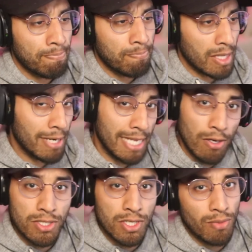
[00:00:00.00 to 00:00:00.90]
but he
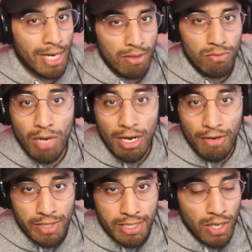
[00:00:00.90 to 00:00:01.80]
goes on a rant,
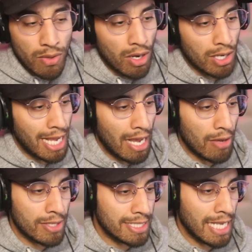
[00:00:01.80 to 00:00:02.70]
rightfully so, on
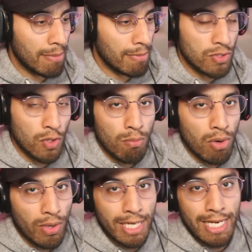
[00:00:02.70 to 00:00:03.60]
how this game is so
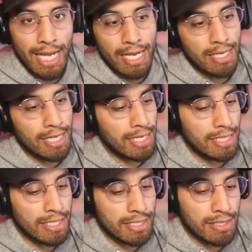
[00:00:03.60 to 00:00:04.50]
broken and it is